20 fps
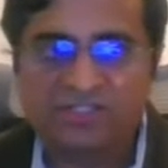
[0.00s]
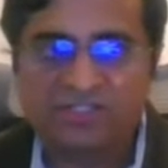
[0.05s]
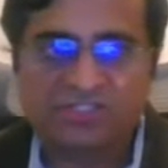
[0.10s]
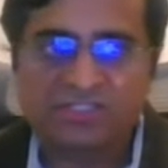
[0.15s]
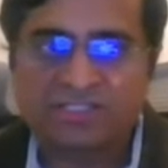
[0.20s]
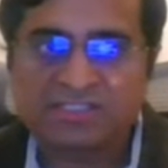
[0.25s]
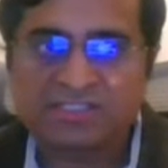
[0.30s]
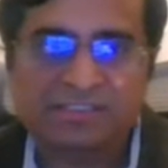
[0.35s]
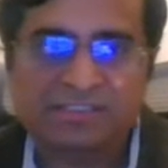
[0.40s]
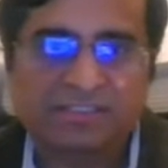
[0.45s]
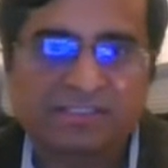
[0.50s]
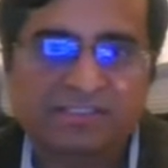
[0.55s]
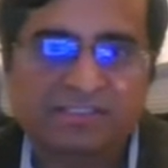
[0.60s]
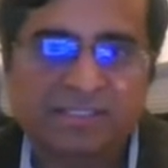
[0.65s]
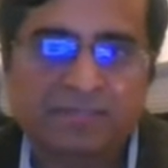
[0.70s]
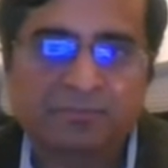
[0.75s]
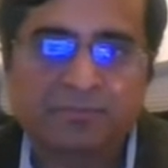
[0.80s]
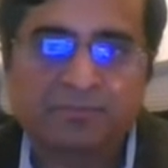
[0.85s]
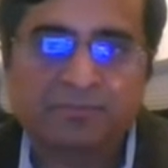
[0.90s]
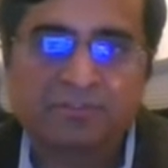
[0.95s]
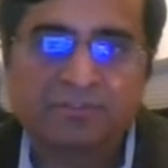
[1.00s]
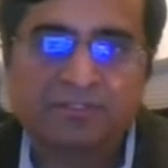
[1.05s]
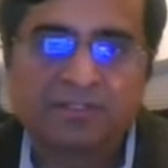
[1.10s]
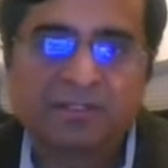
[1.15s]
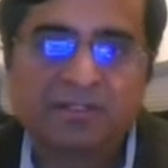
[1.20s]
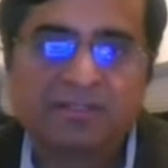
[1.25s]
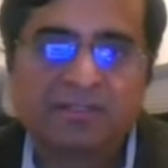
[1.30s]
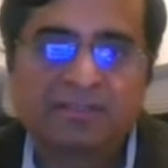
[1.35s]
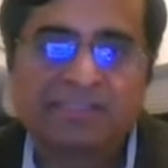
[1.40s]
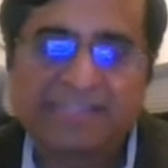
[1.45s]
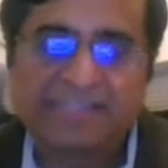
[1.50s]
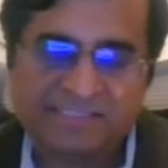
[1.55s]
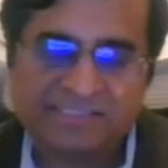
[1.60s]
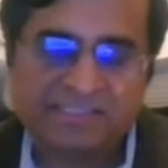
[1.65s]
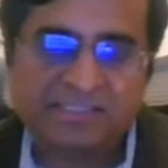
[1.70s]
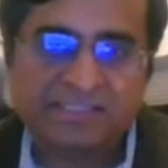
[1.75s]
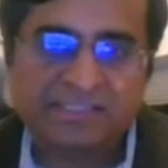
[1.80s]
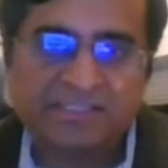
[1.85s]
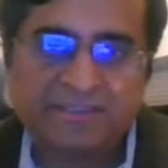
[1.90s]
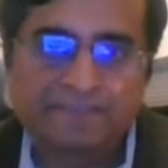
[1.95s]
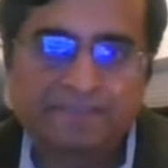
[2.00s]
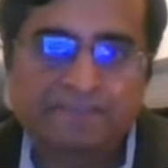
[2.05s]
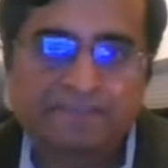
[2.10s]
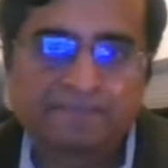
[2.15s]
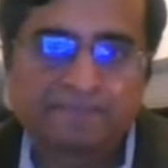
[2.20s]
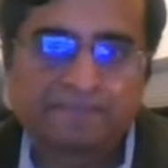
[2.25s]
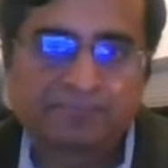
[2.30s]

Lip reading: just as an example. Next slide.